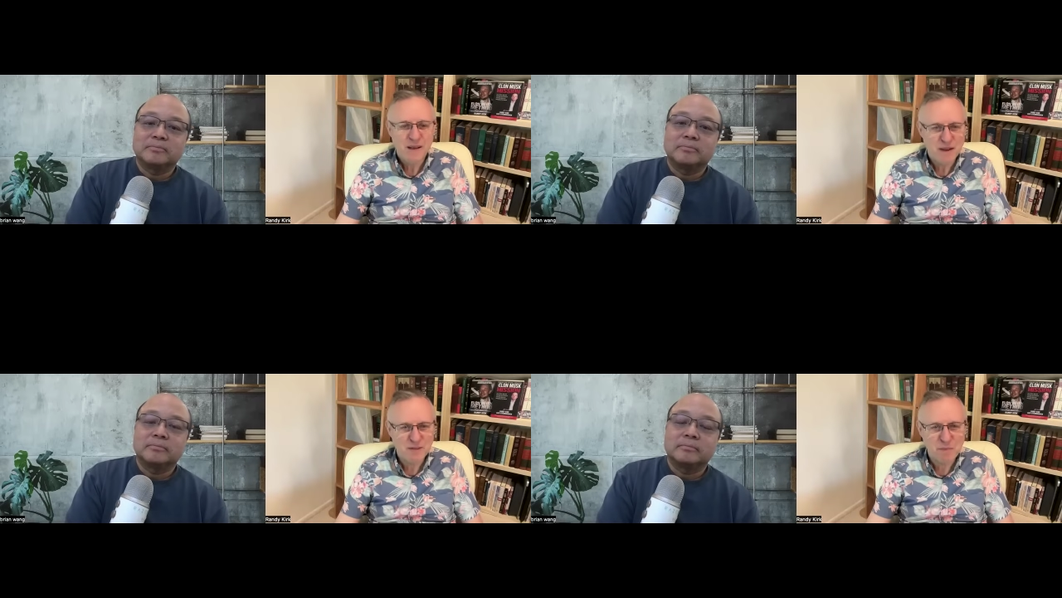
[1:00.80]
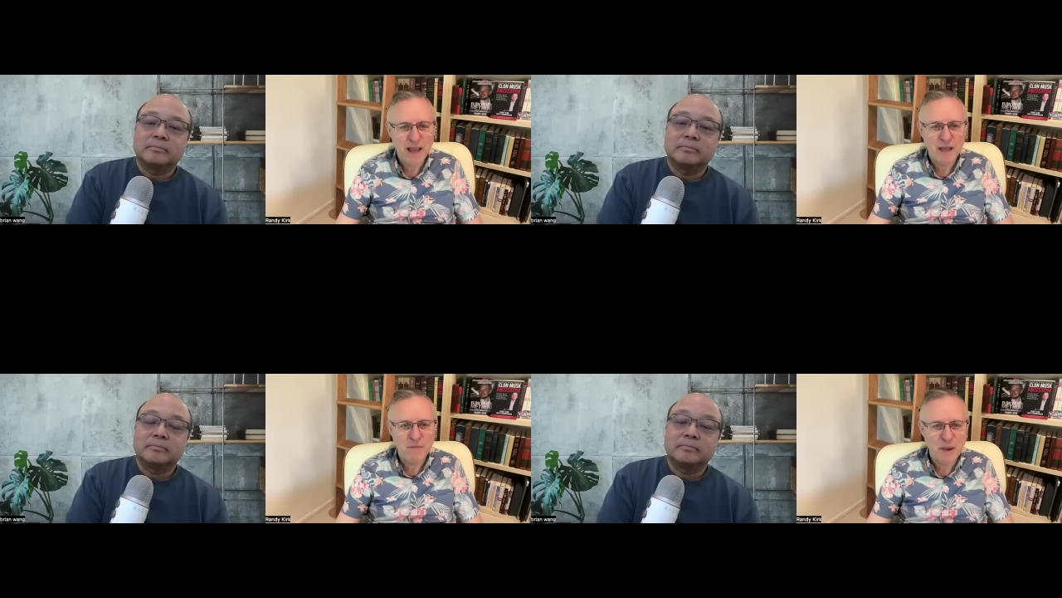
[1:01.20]
Speaker 1: it
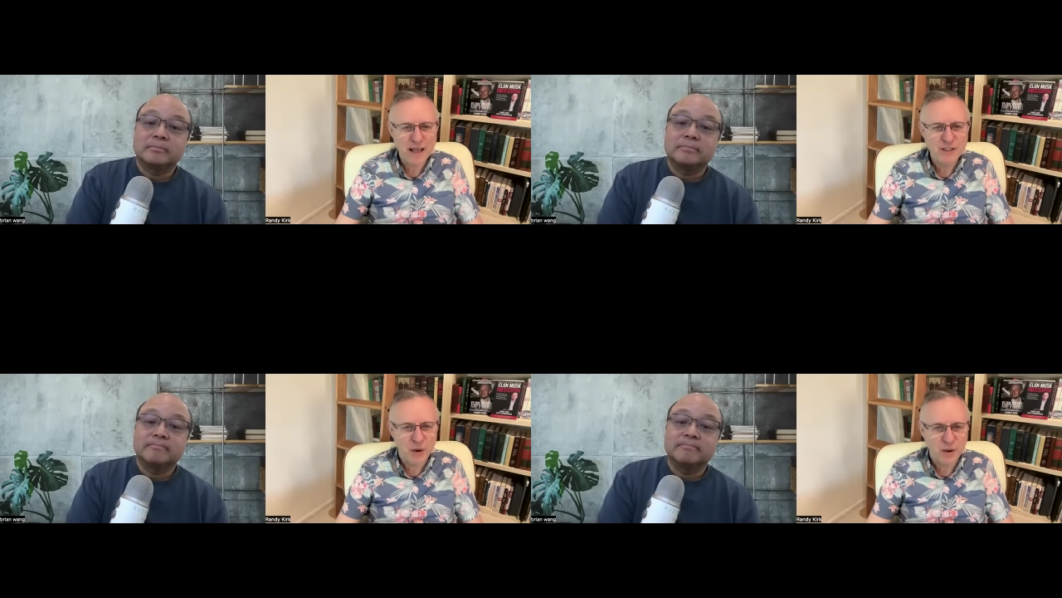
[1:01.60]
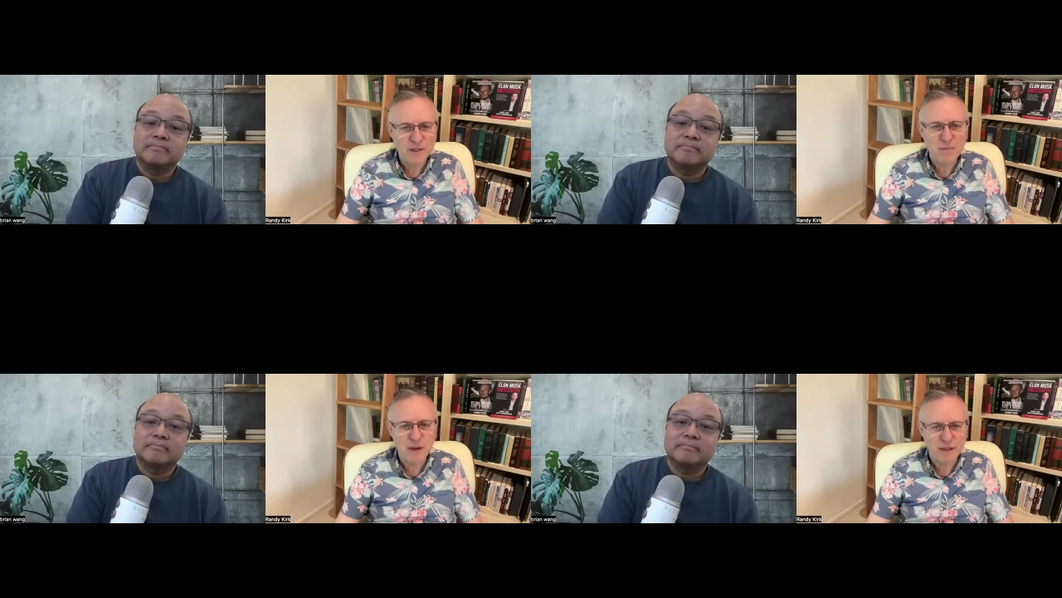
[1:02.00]
pay it pays to
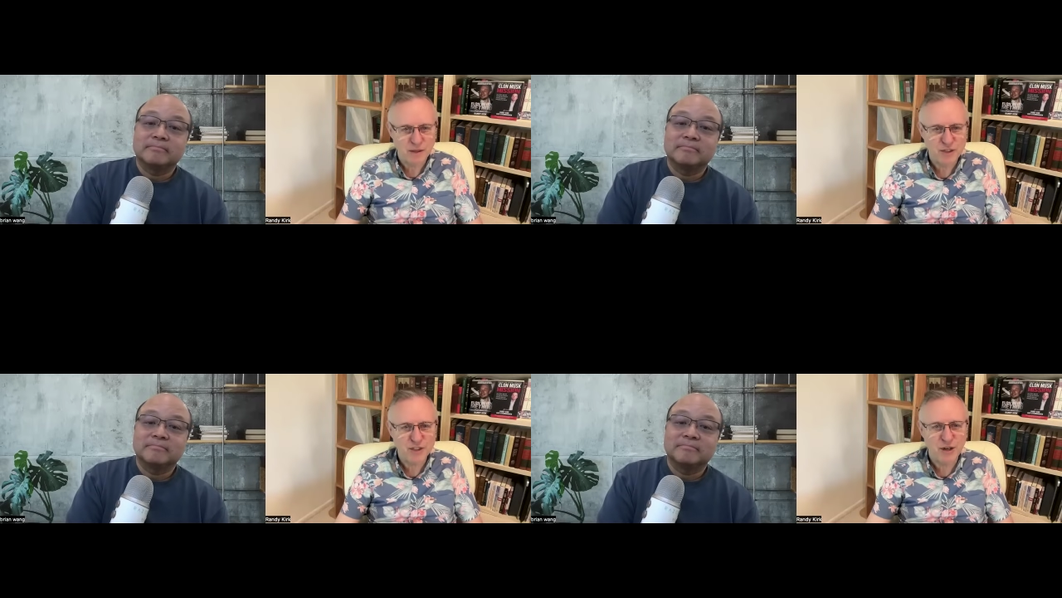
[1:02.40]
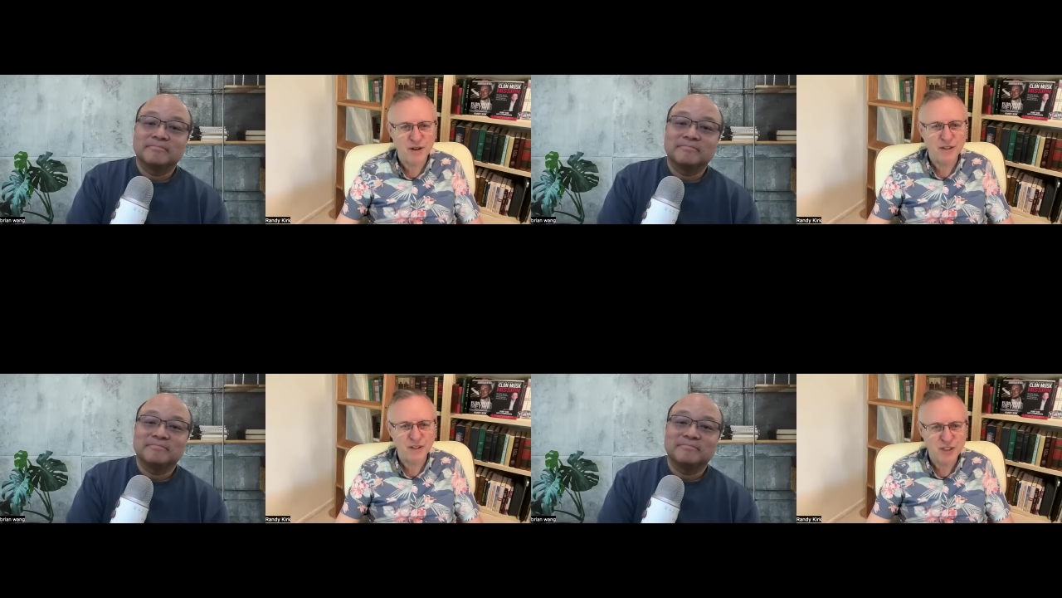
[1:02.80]
only pick the
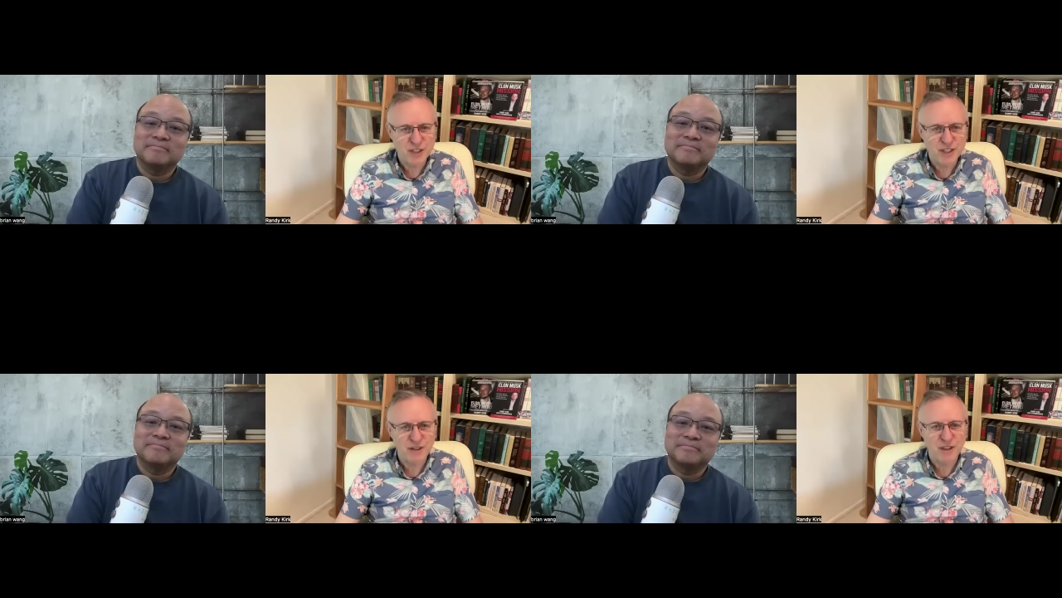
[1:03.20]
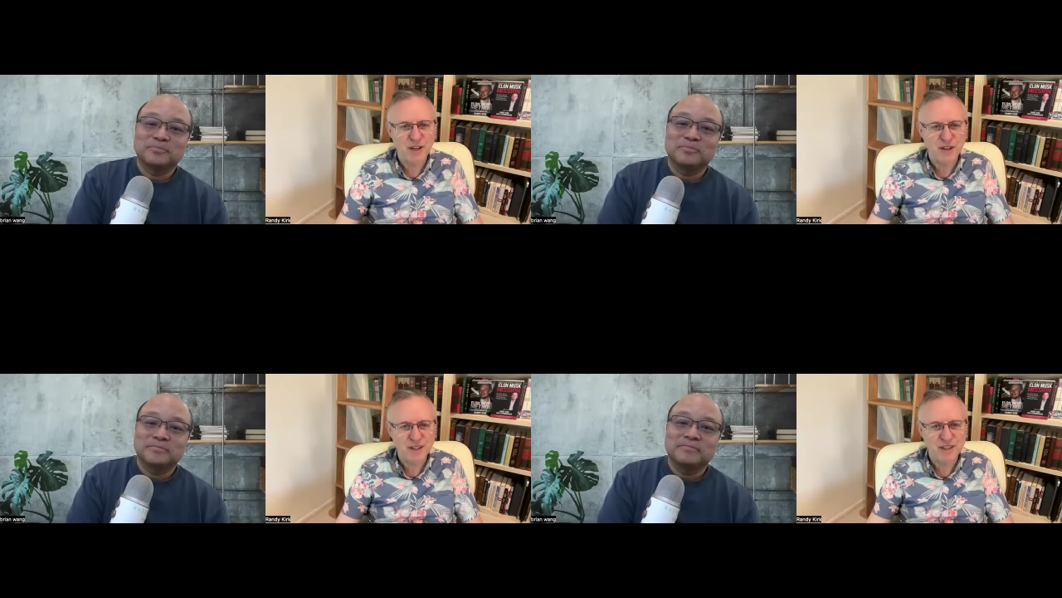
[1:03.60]
certain the the
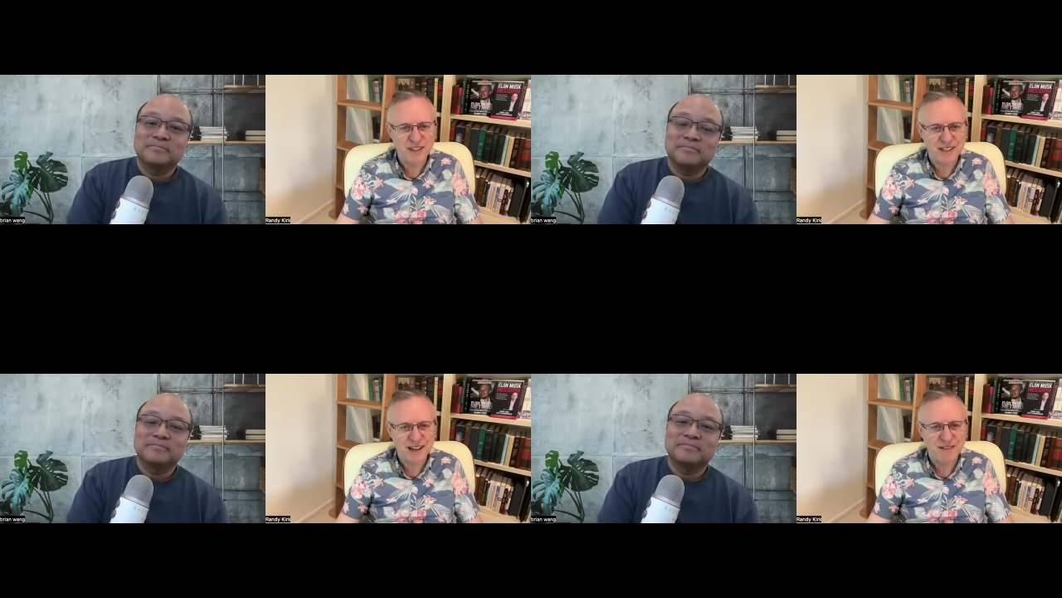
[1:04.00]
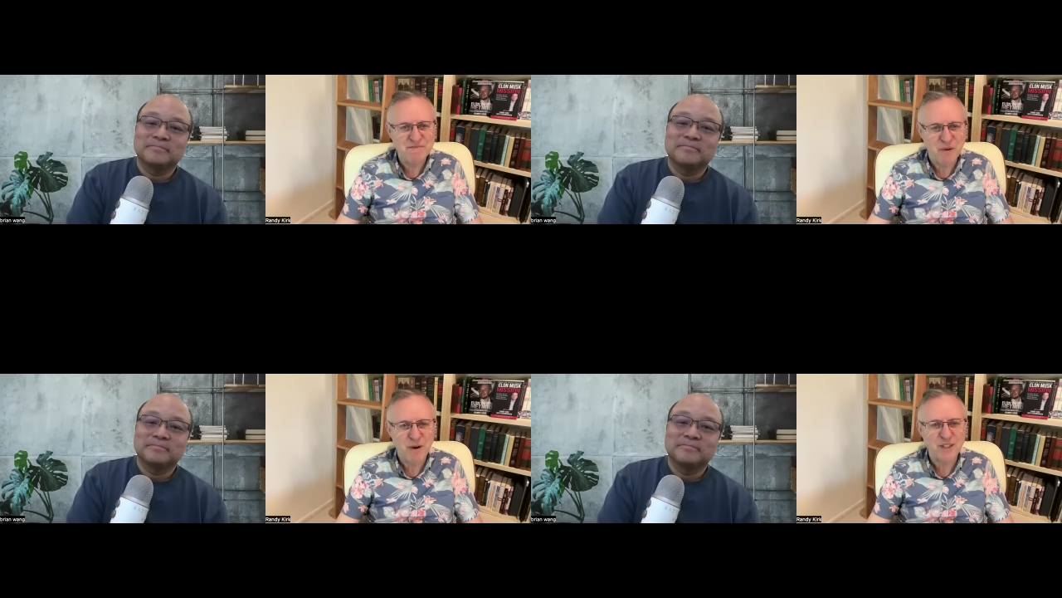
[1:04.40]
good the uh,
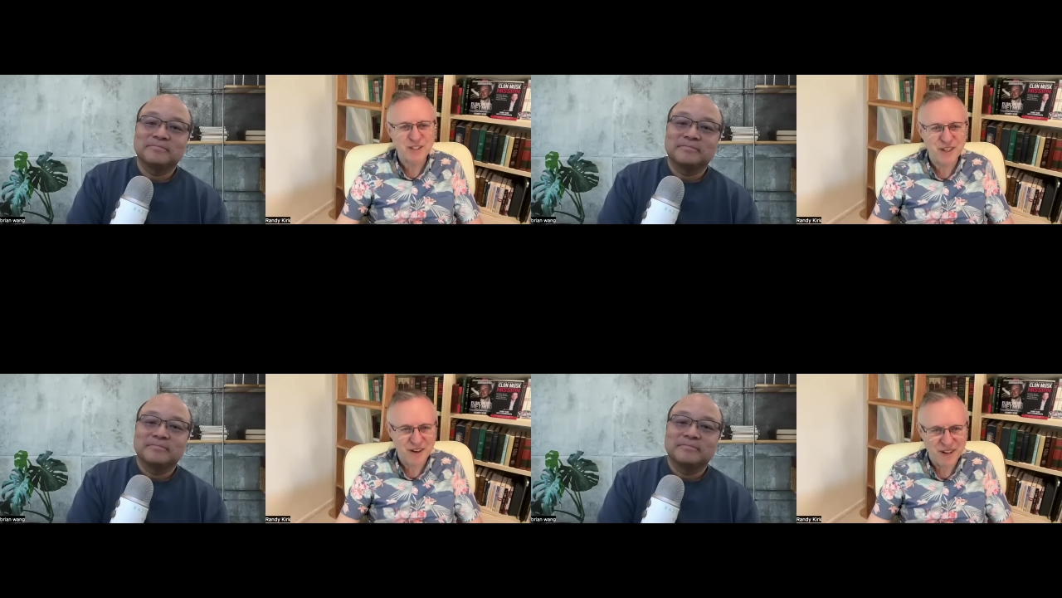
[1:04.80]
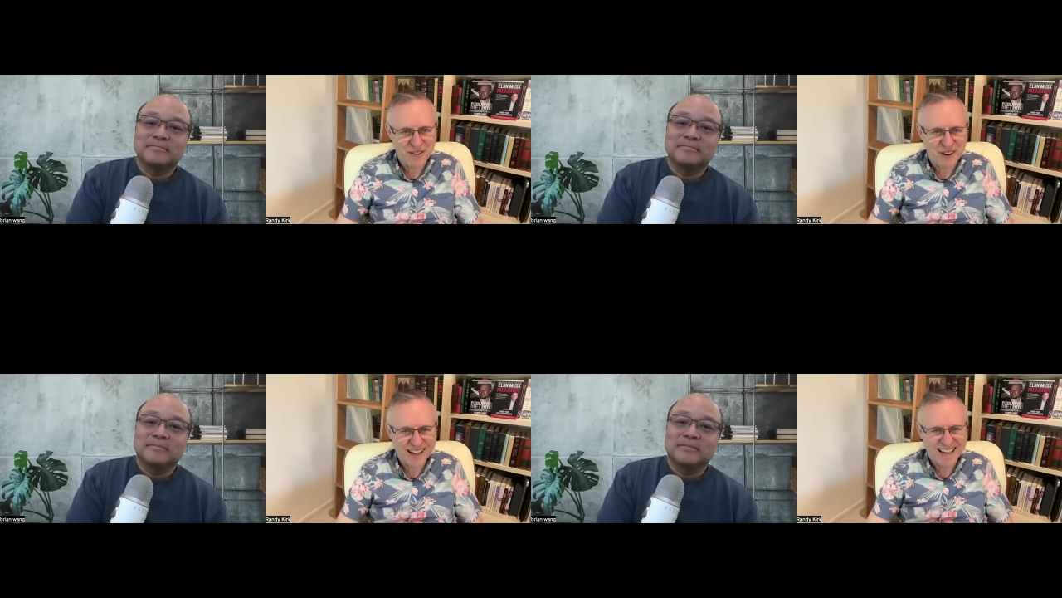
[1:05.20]
the ones you're certain
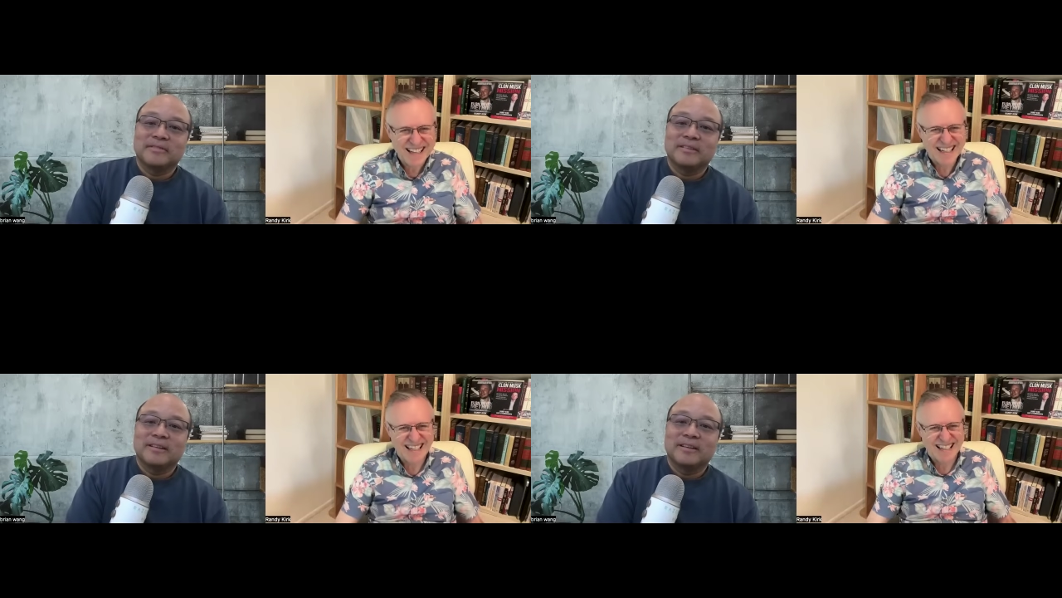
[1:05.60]
of, right?